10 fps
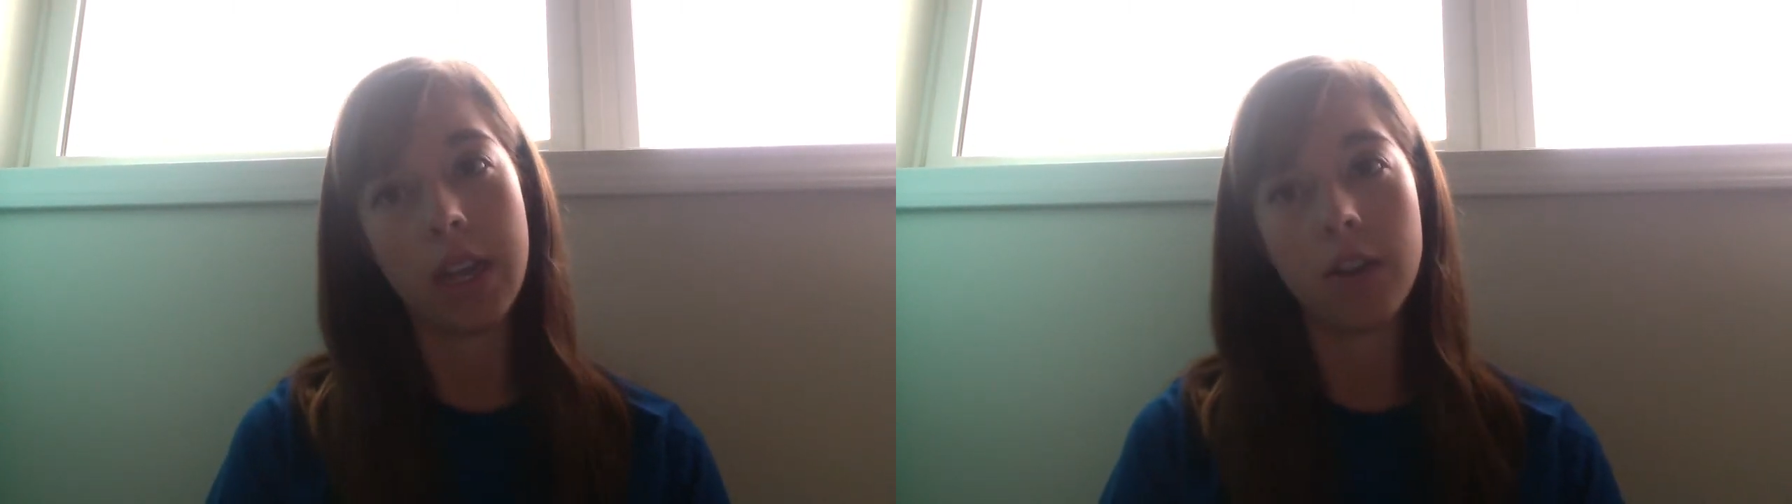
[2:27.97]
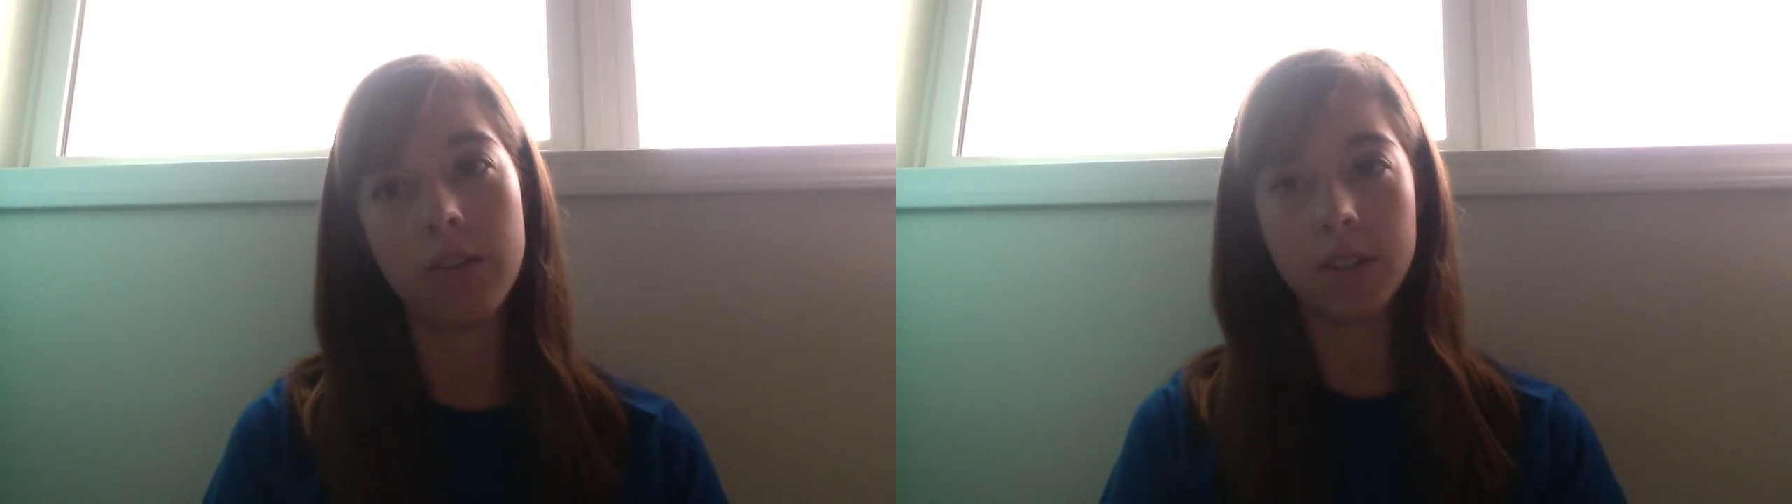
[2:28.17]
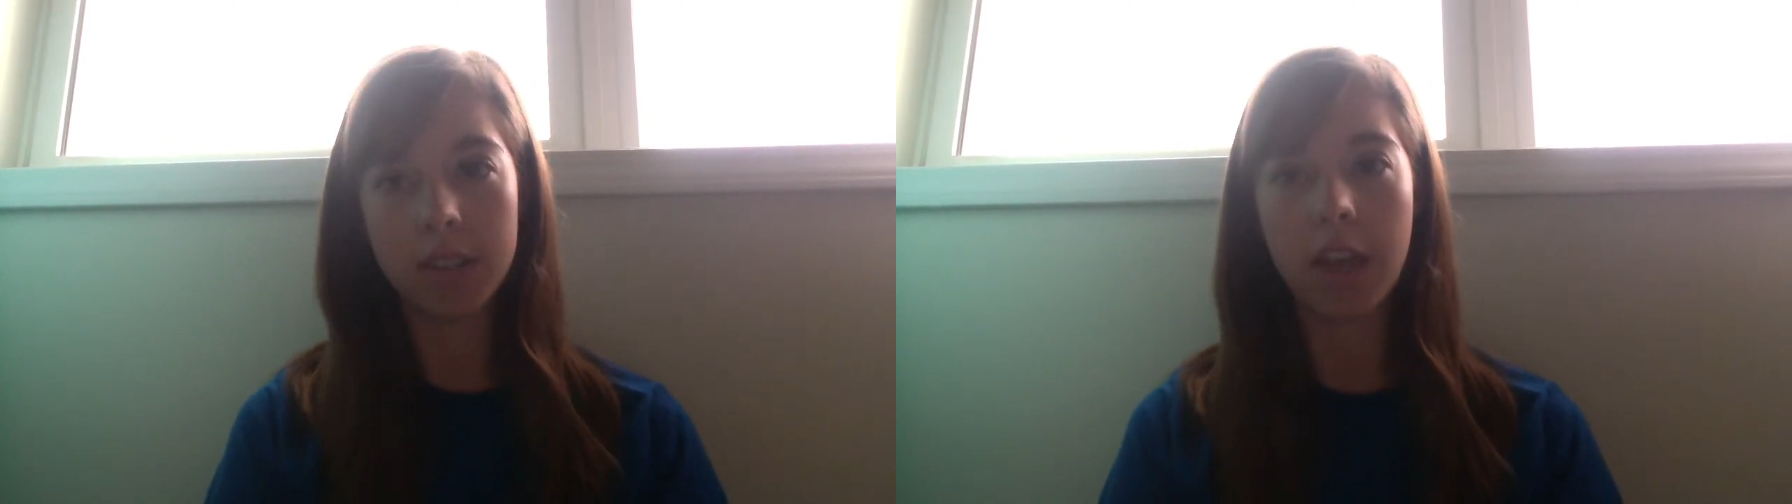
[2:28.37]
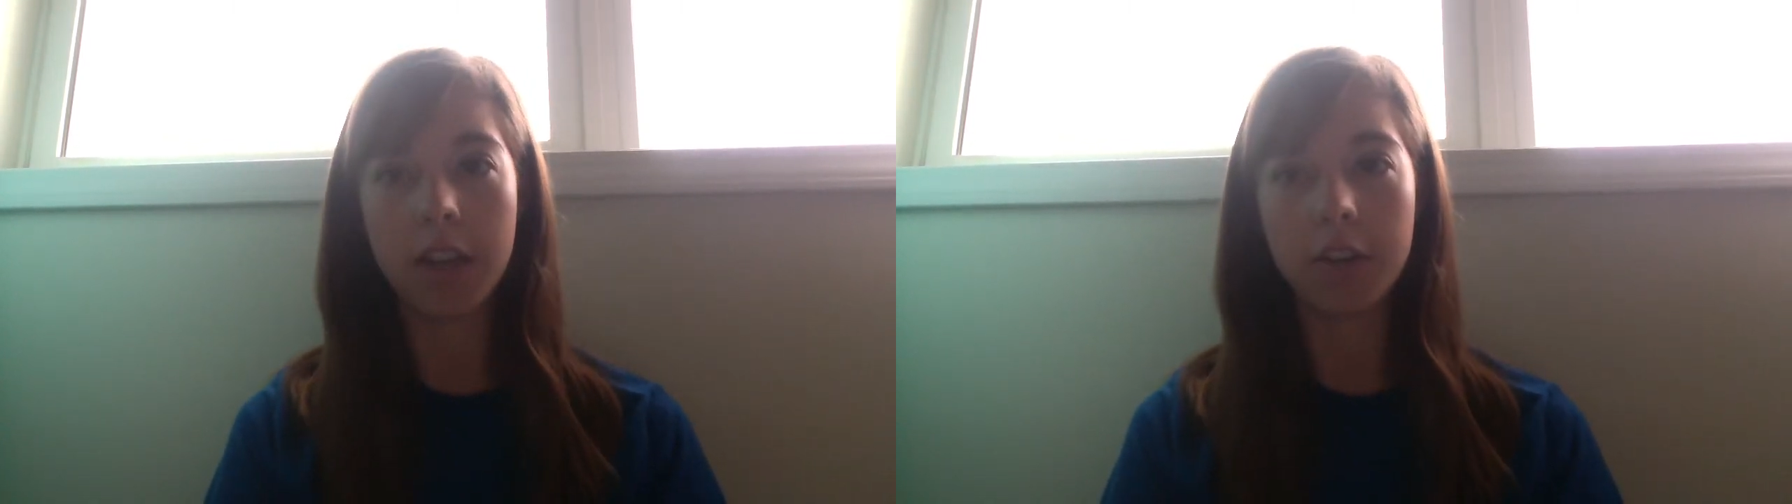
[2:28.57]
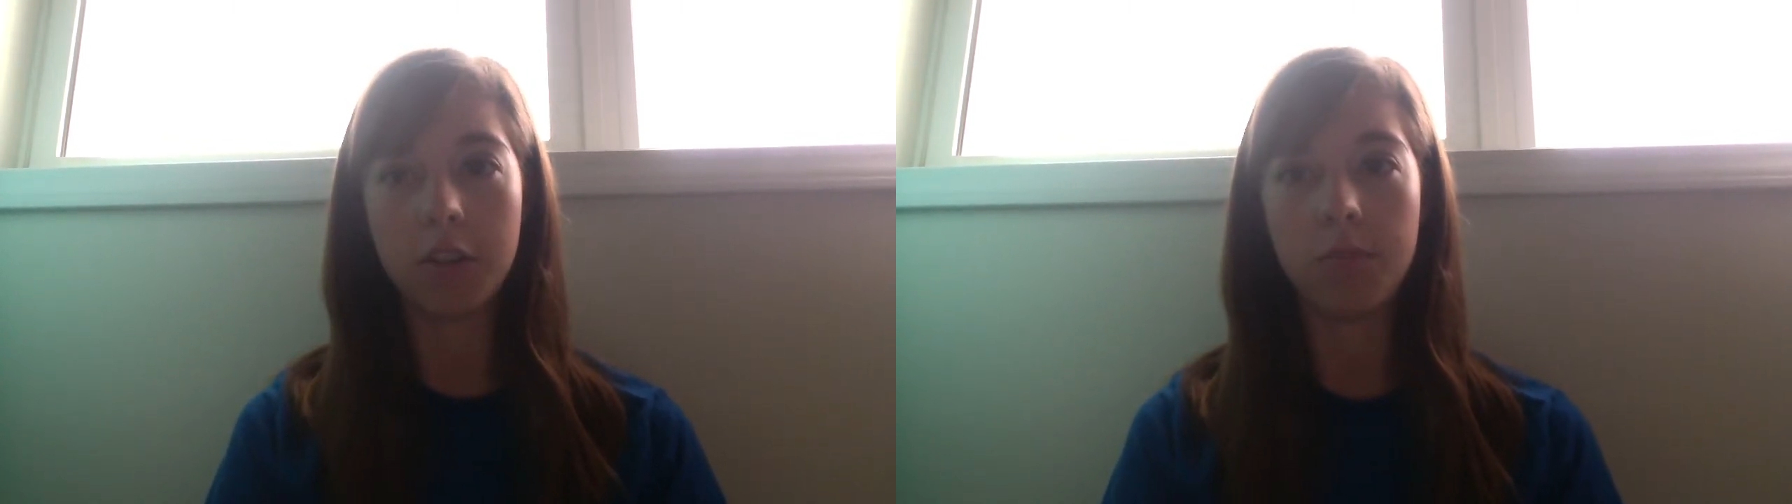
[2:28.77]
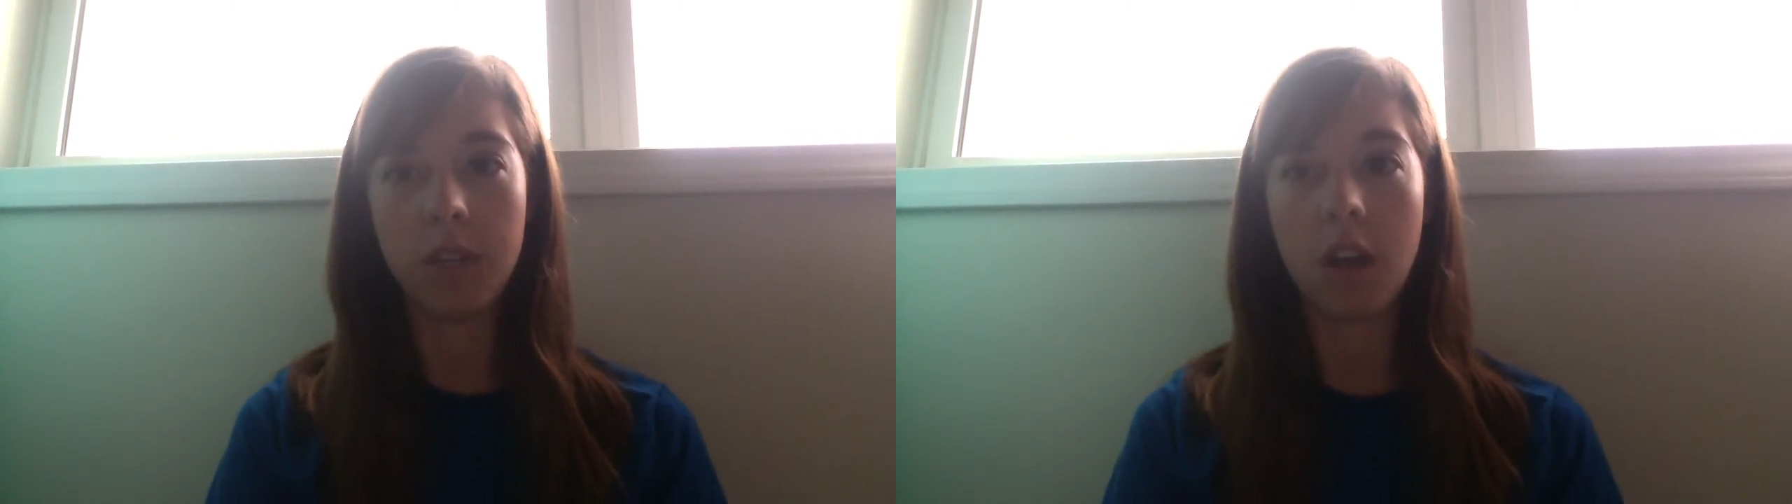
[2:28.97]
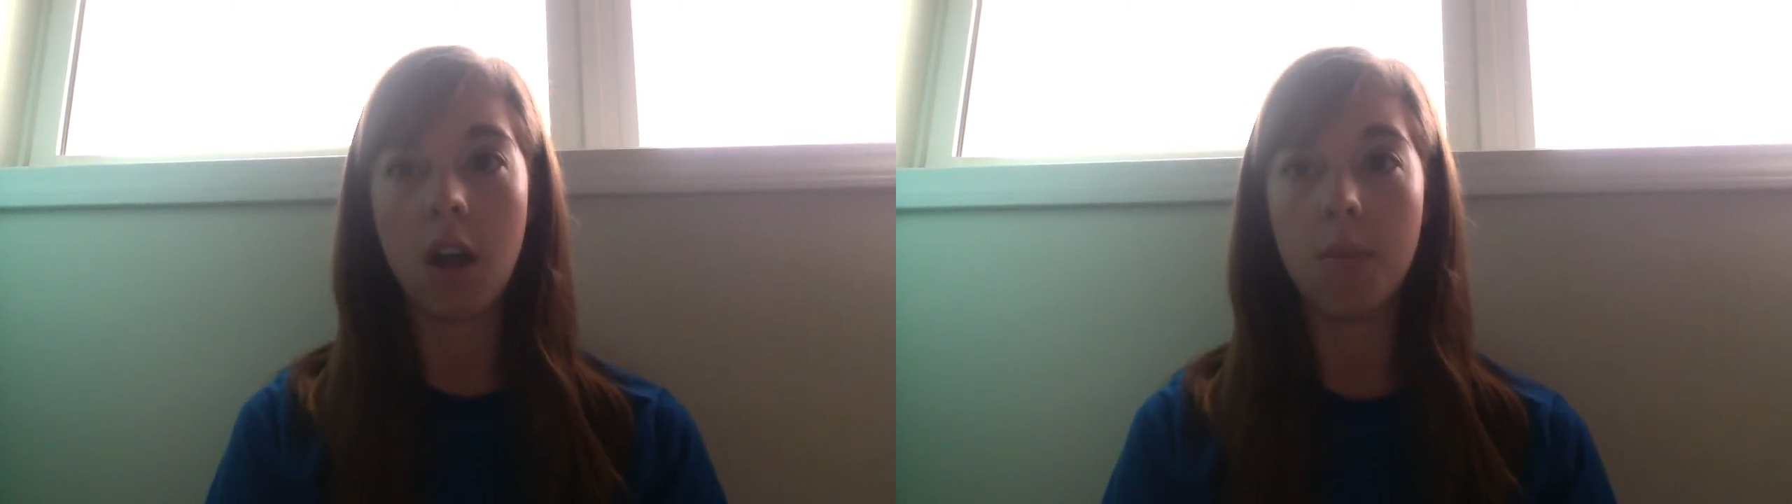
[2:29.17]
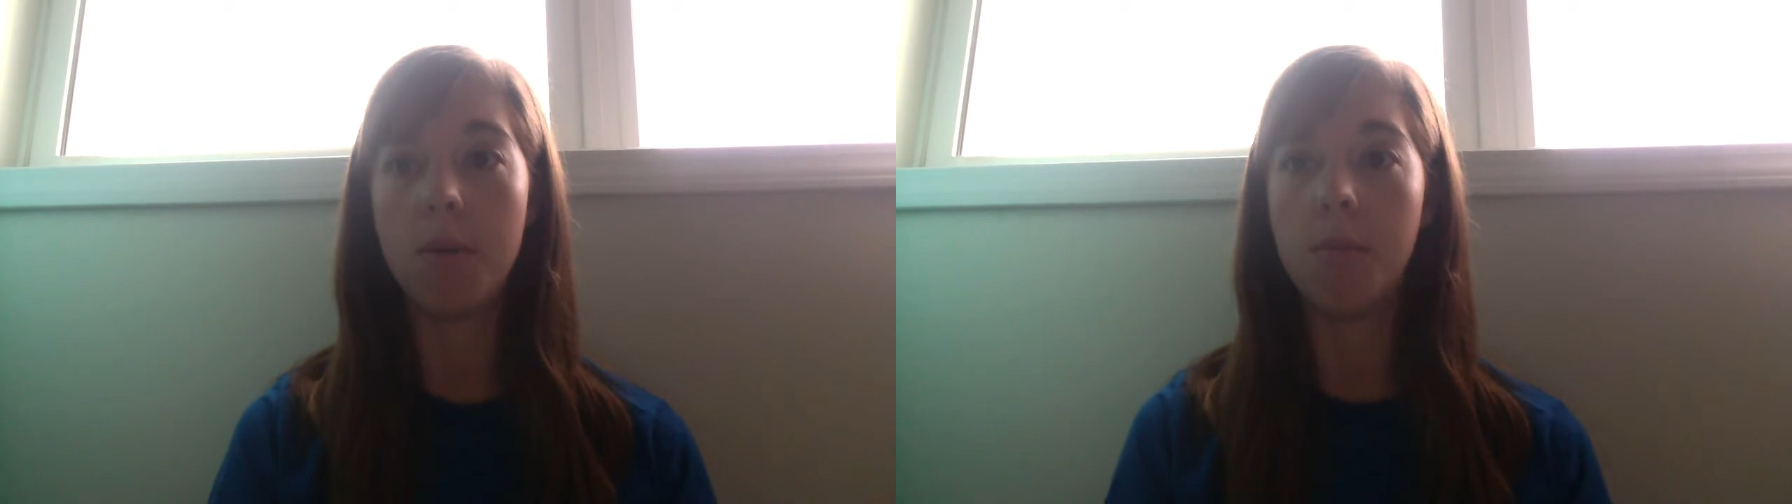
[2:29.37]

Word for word: and her desire to become